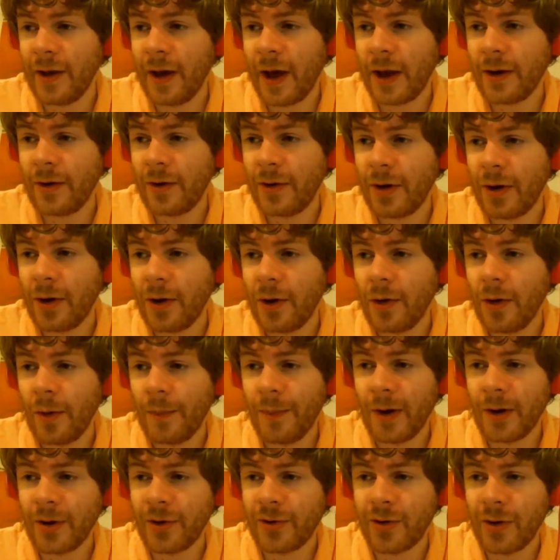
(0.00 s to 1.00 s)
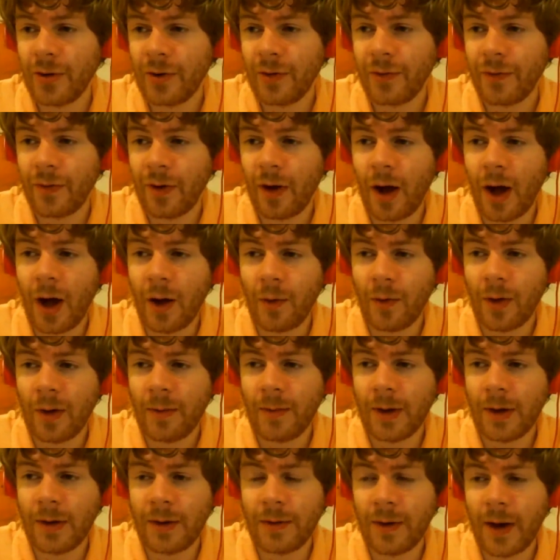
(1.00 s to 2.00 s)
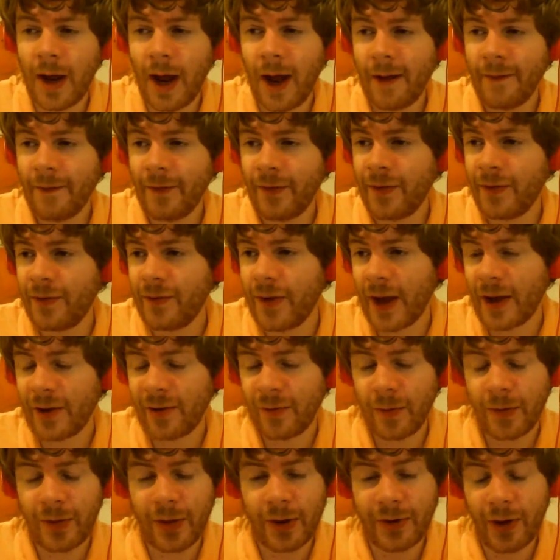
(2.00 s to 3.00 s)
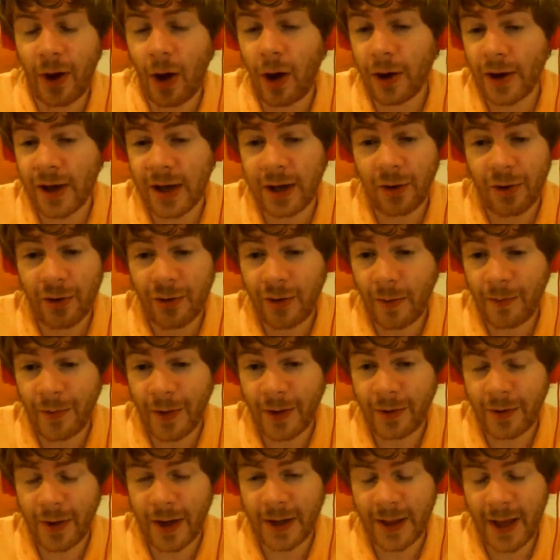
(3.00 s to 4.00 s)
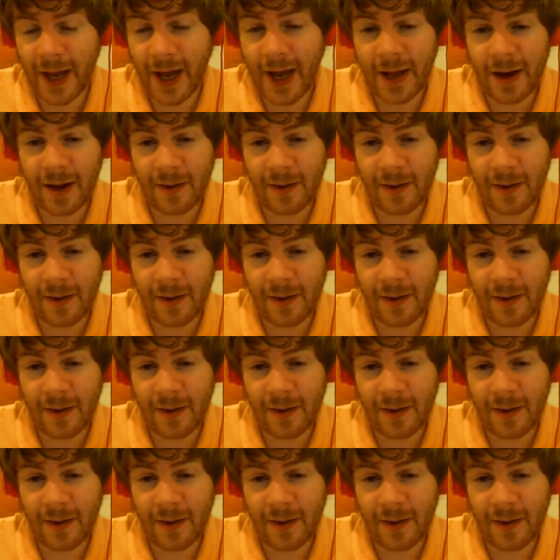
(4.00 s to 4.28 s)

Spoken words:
I don't know, a bunch of hot women have sex with a donkey or something like that.